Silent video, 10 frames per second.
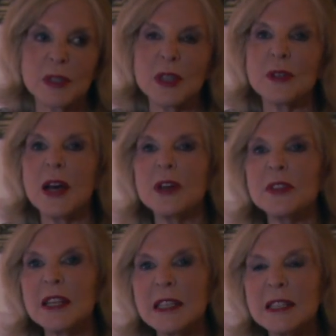So
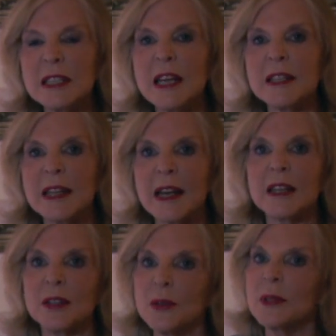things like
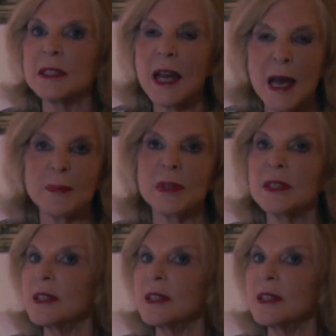that can always happen.